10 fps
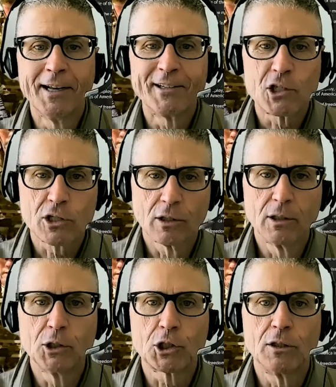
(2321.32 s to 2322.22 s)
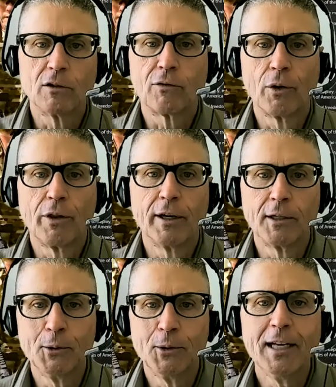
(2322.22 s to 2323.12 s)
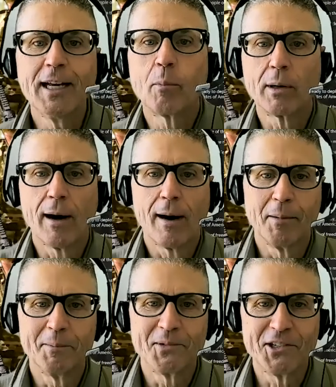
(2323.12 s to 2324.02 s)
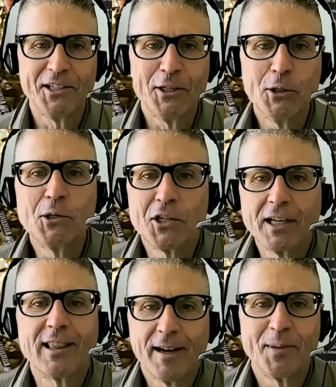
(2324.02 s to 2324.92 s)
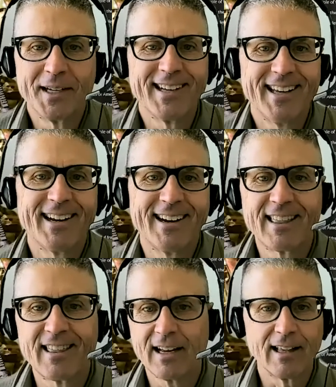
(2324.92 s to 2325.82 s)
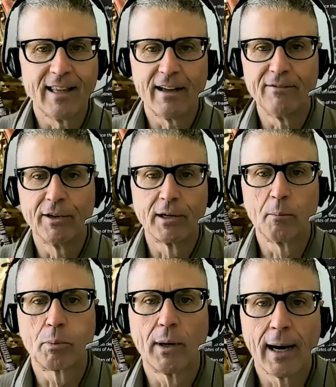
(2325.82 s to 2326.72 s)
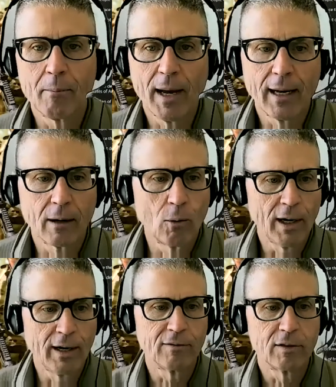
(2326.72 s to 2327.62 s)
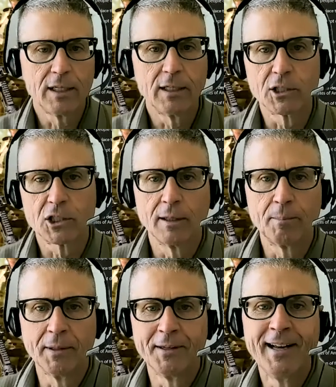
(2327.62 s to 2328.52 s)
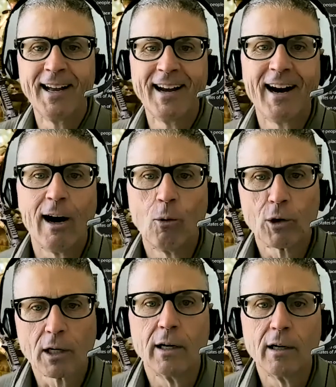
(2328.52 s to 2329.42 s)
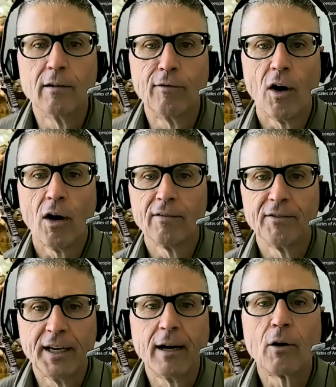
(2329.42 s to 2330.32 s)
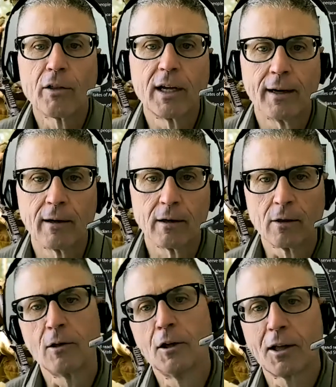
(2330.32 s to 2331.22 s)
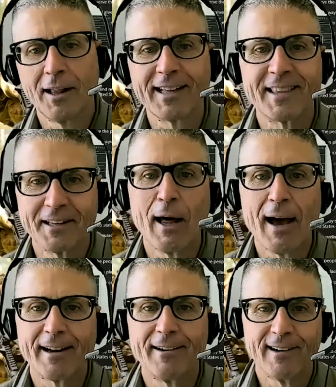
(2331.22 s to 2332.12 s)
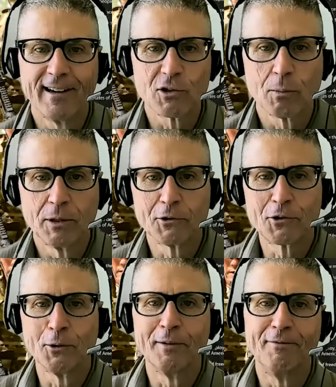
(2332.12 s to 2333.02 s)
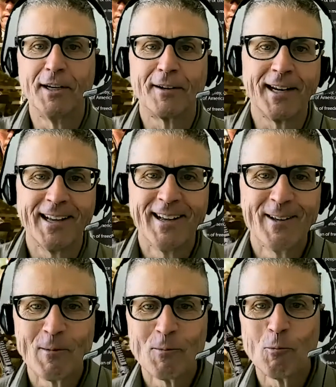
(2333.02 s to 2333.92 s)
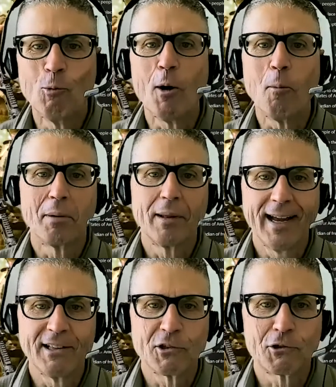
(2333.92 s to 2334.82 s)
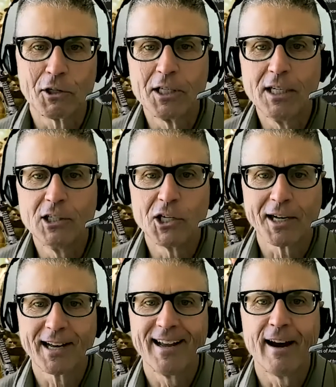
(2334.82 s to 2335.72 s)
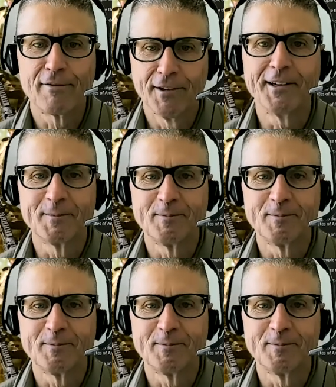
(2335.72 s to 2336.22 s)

solutions for their unique problems and using them. And again, I think in that very pragmatic way of leadership and how we're going to evolve in healthcare, it'll look like the latter as opposed to a very well planned strategic effort.